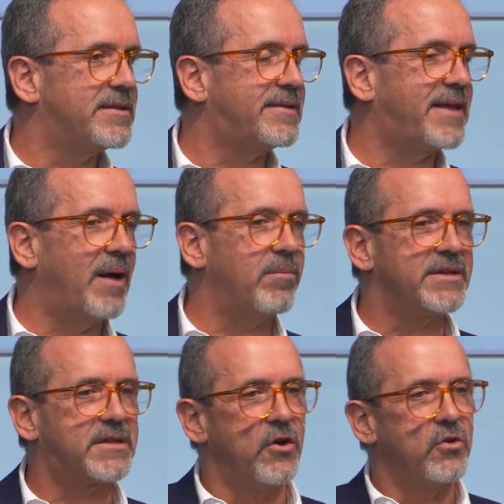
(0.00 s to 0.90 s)
the
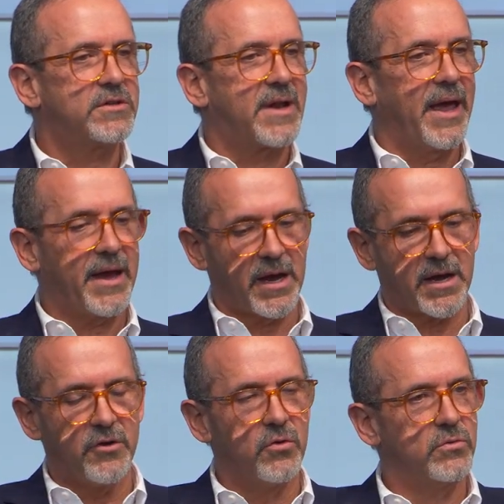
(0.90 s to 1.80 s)
tablet looked like a
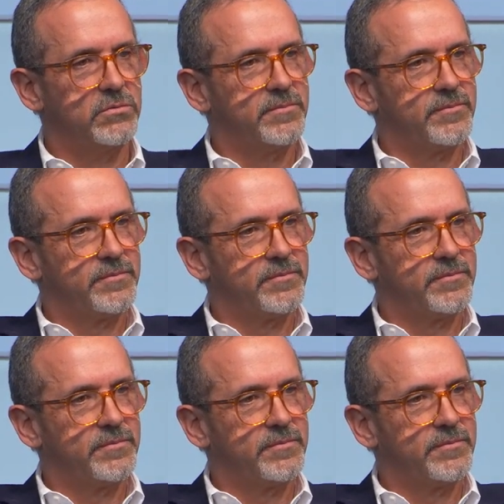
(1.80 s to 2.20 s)
canoe.